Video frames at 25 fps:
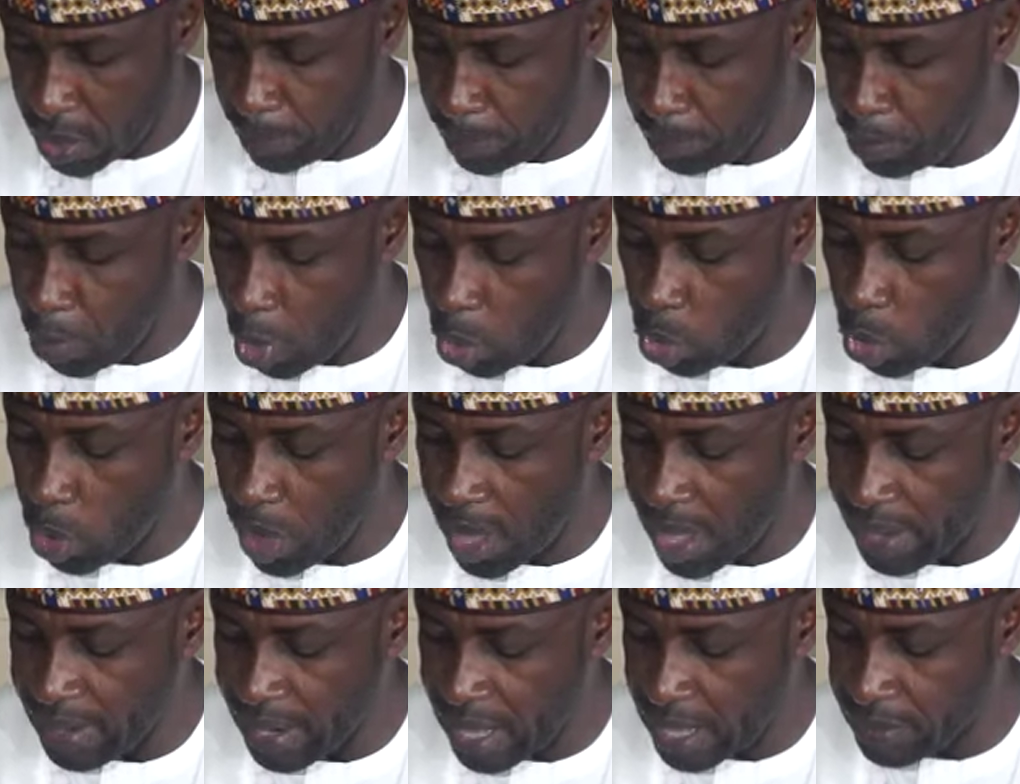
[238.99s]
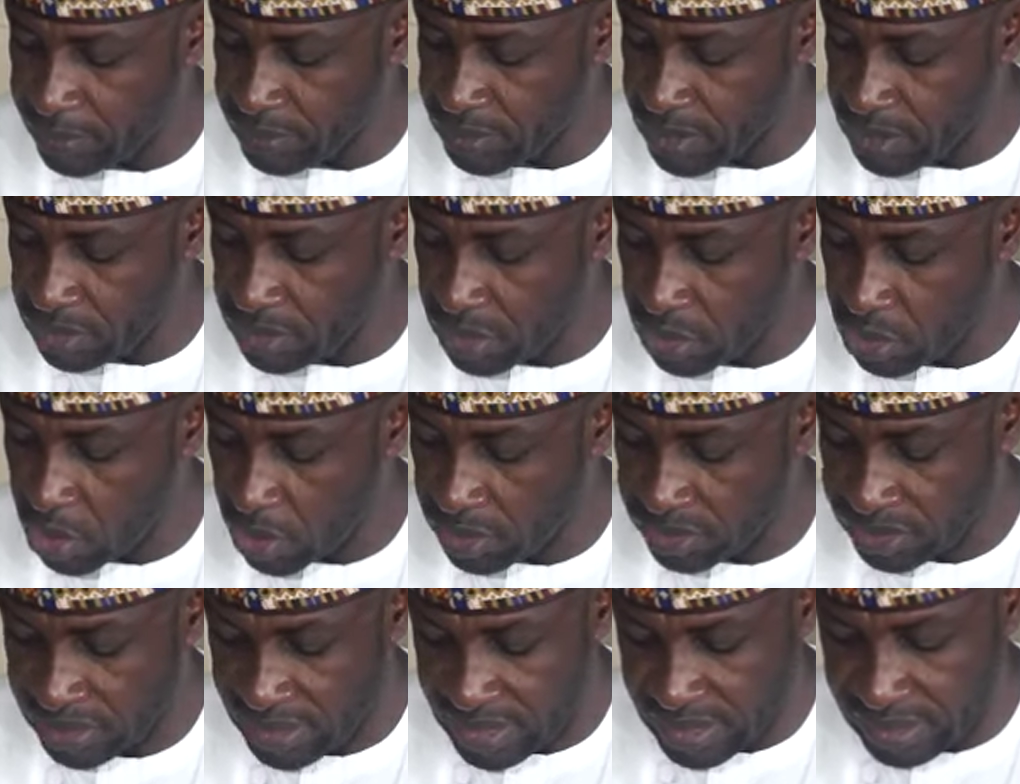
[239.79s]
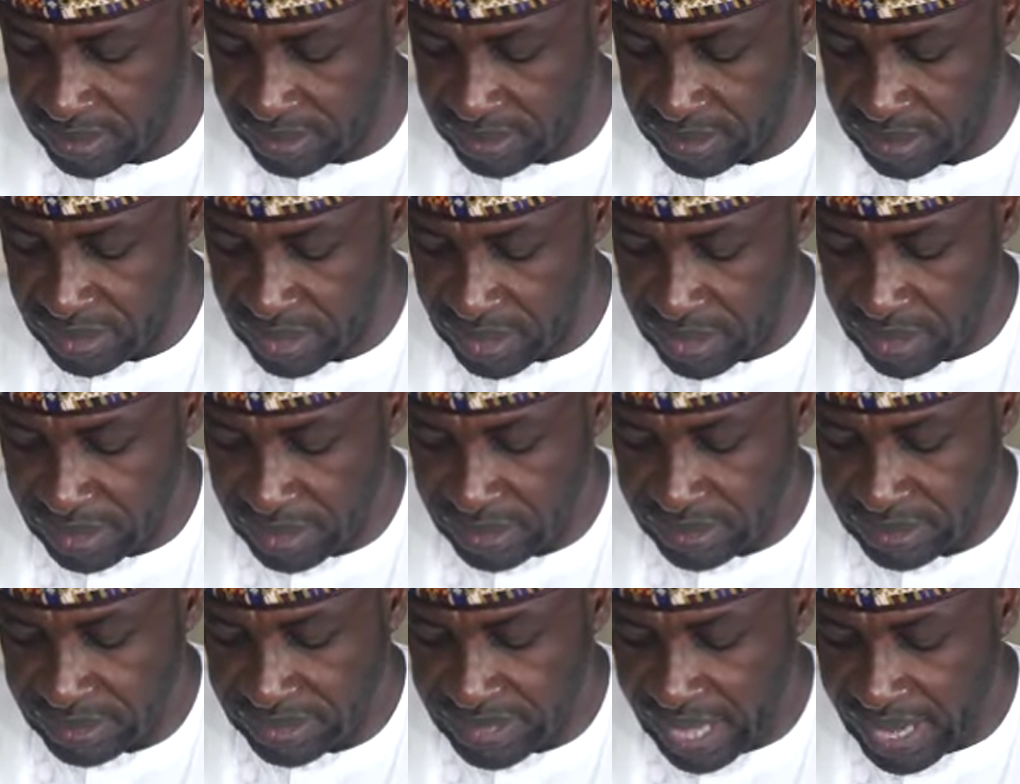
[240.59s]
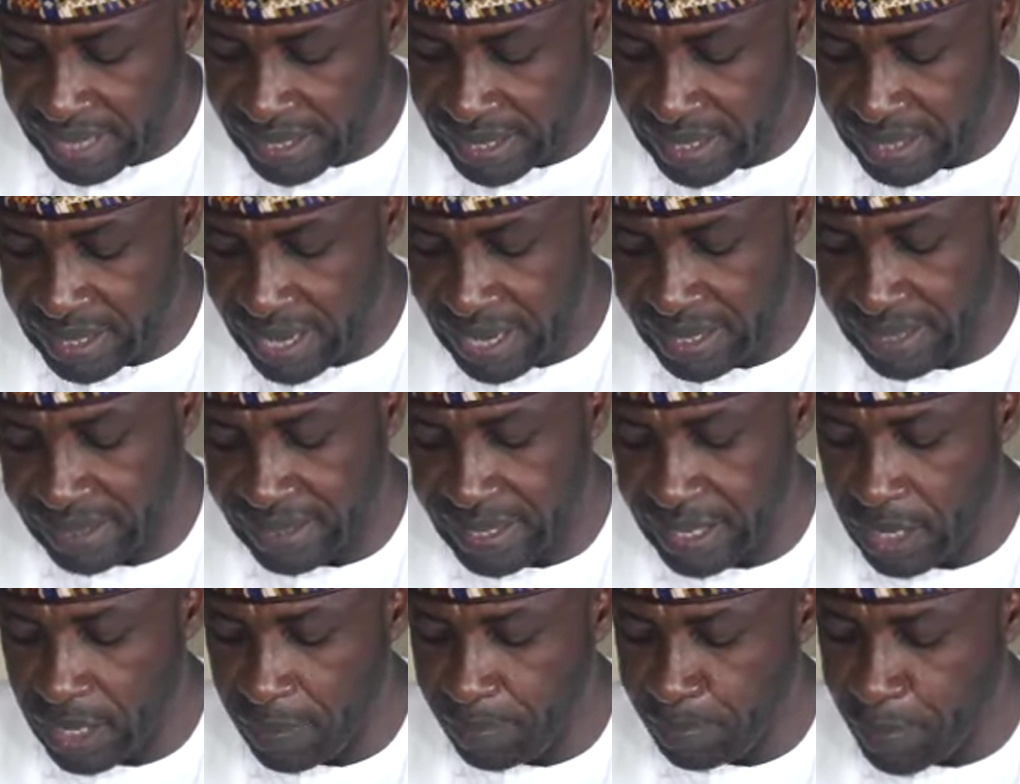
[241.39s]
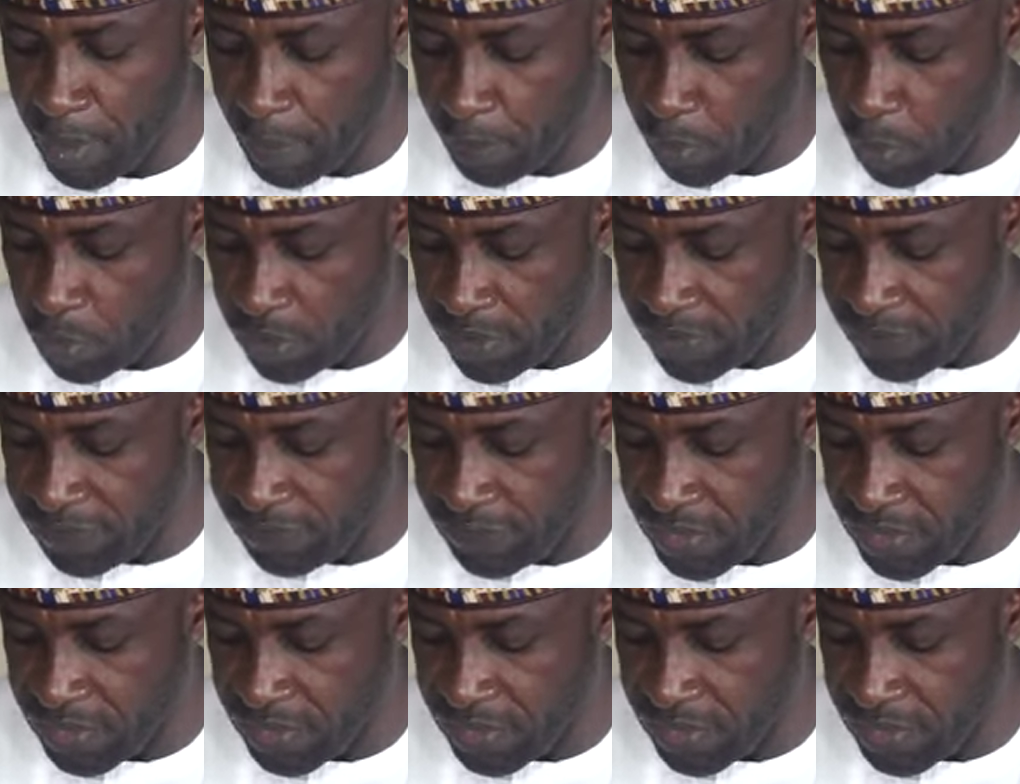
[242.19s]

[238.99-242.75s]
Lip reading: Boko Haram in the northeast sacking and killing people in